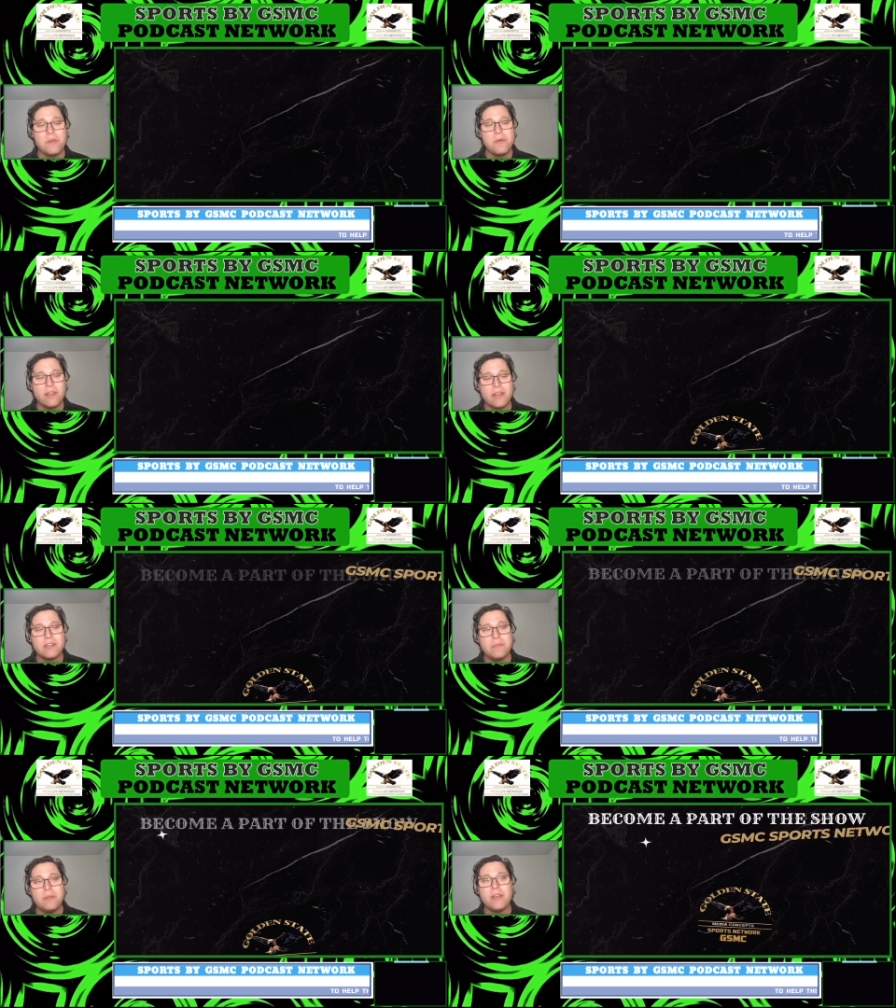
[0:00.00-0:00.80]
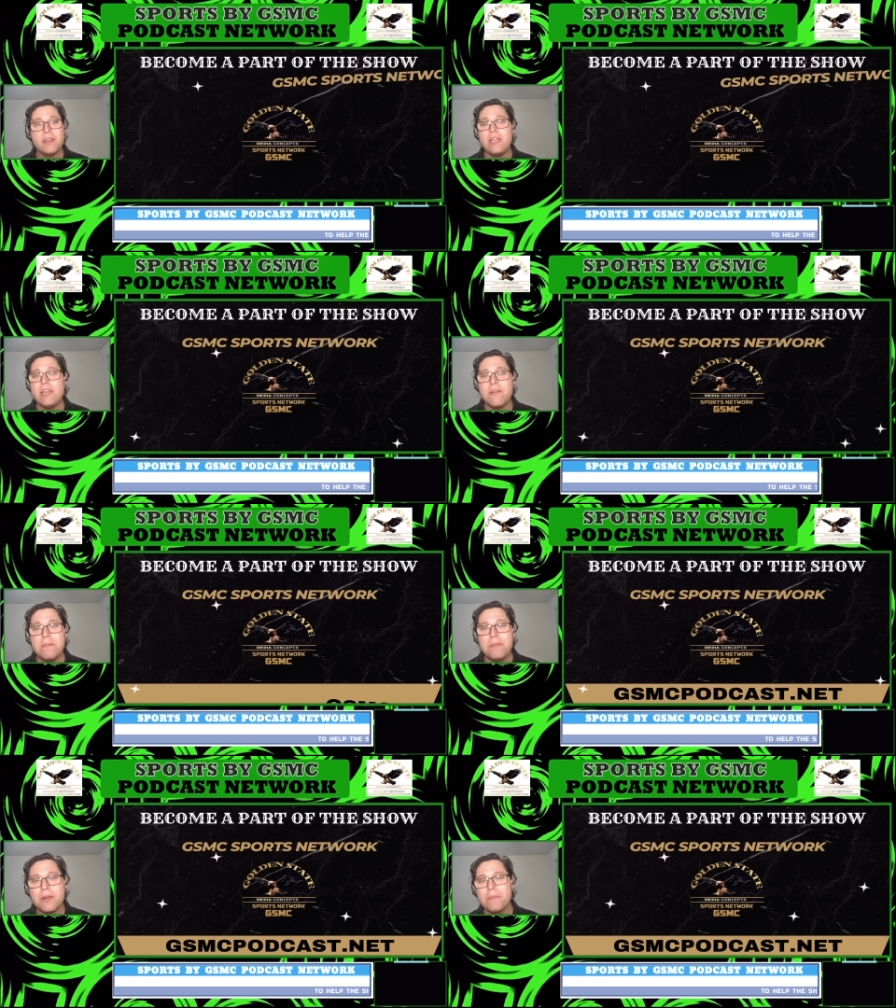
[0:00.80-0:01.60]
would like to be an even
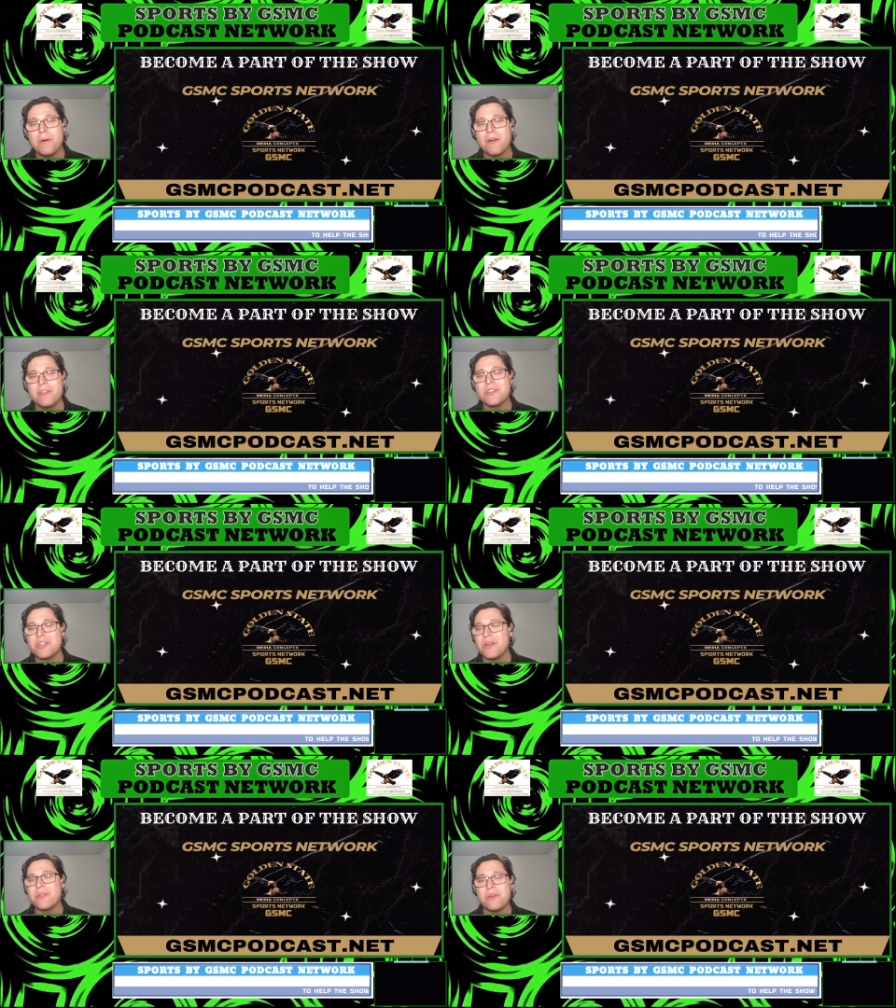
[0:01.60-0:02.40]
bigger part of the show than you